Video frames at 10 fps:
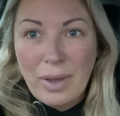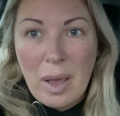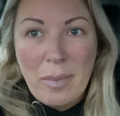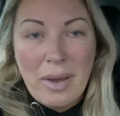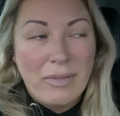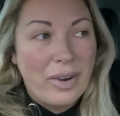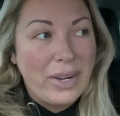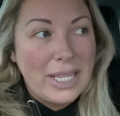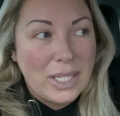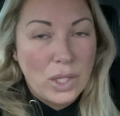Um, I'm
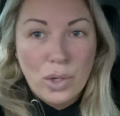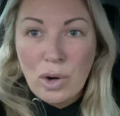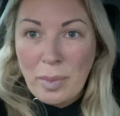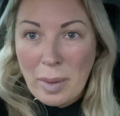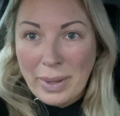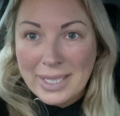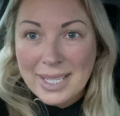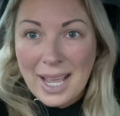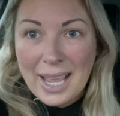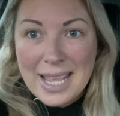very insecure about my
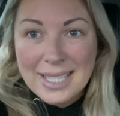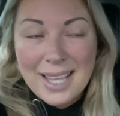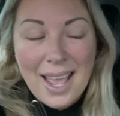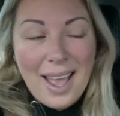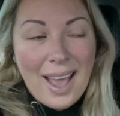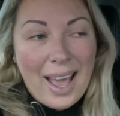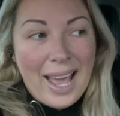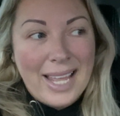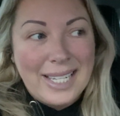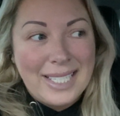size
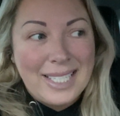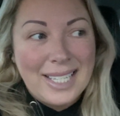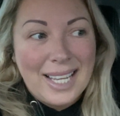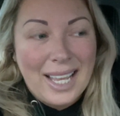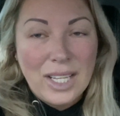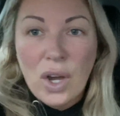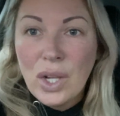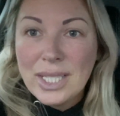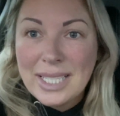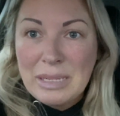and I
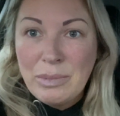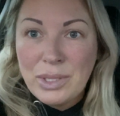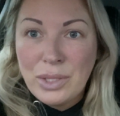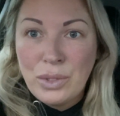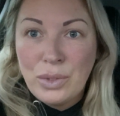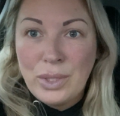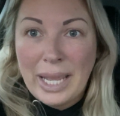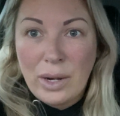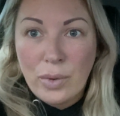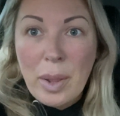can't seem to
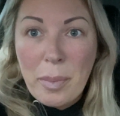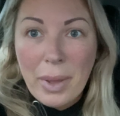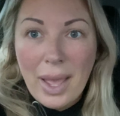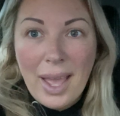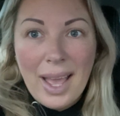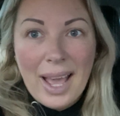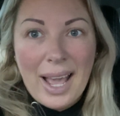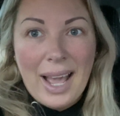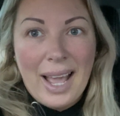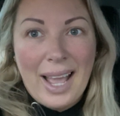get a grip.
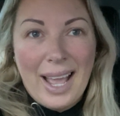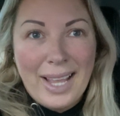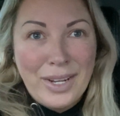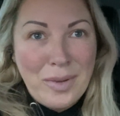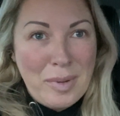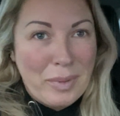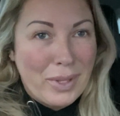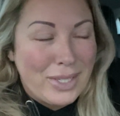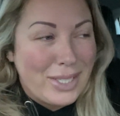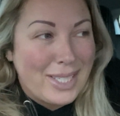I know people
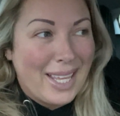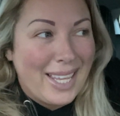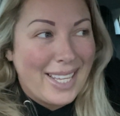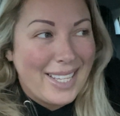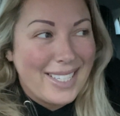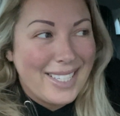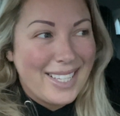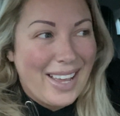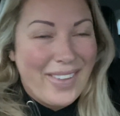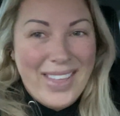are just like
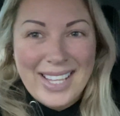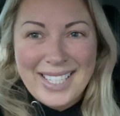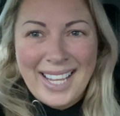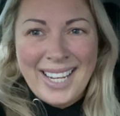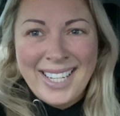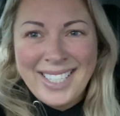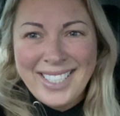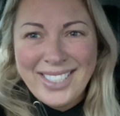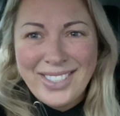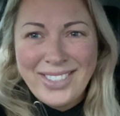out there saying,
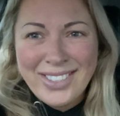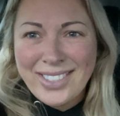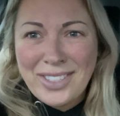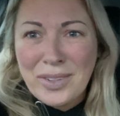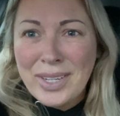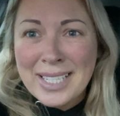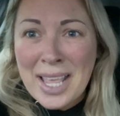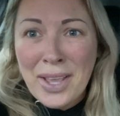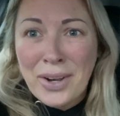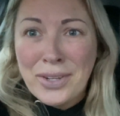just do what you say
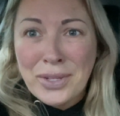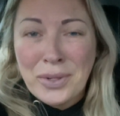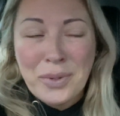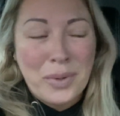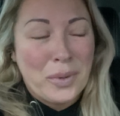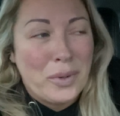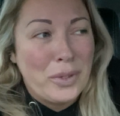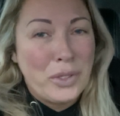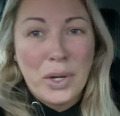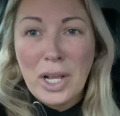you're going to do or
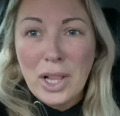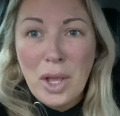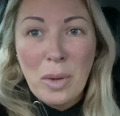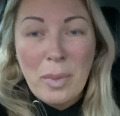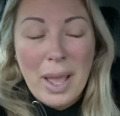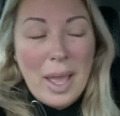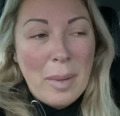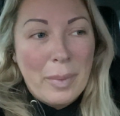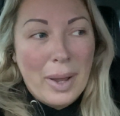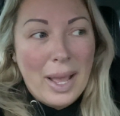join a club.
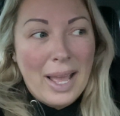But